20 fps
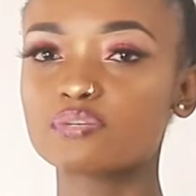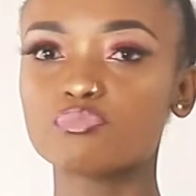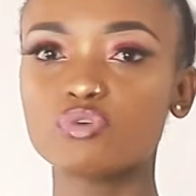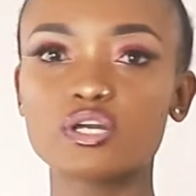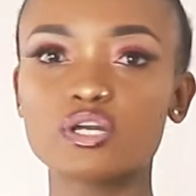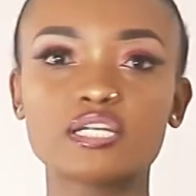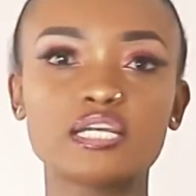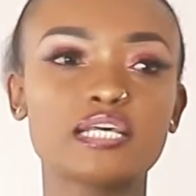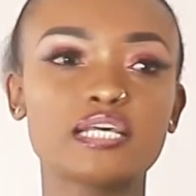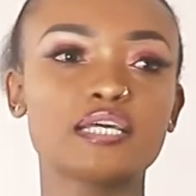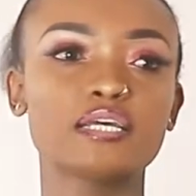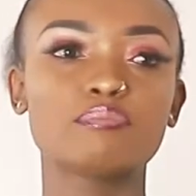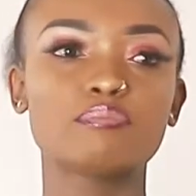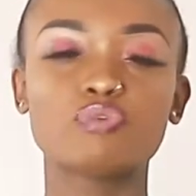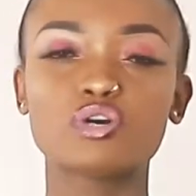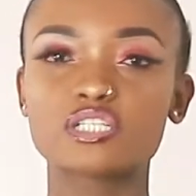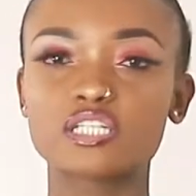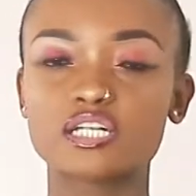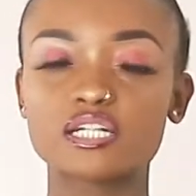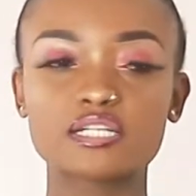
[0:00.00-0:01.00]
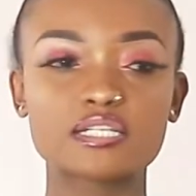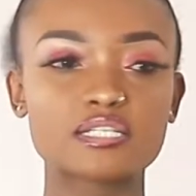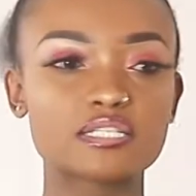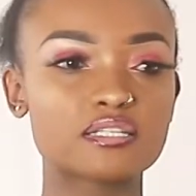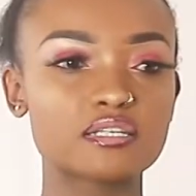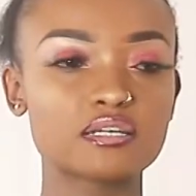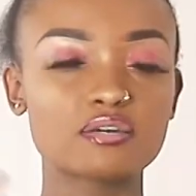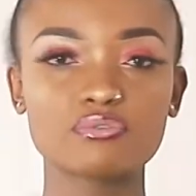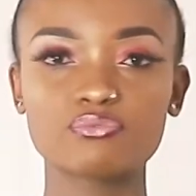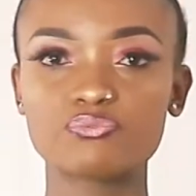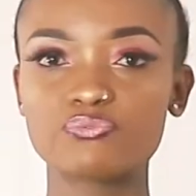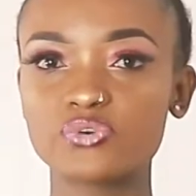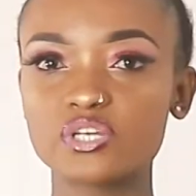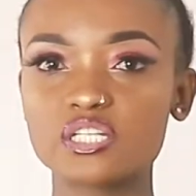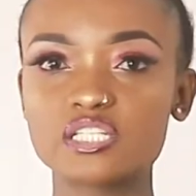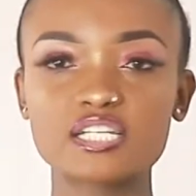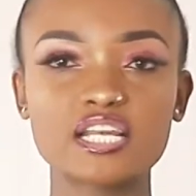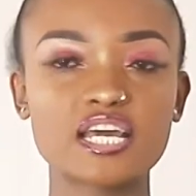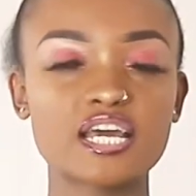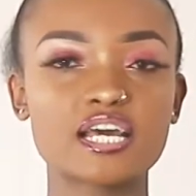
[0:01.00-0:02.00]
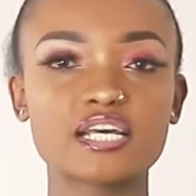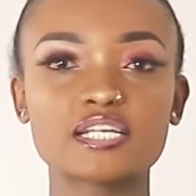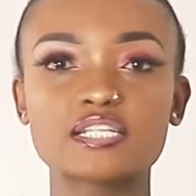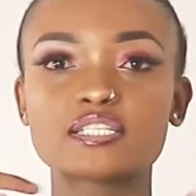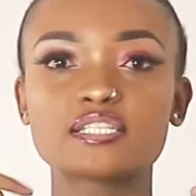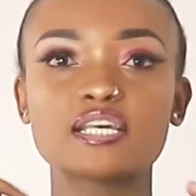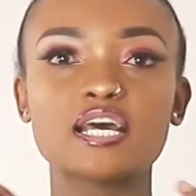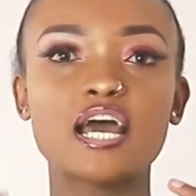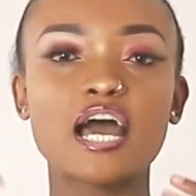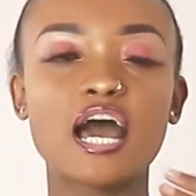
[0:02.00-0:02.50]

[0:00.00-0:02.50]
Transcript: modeling, models, fitness,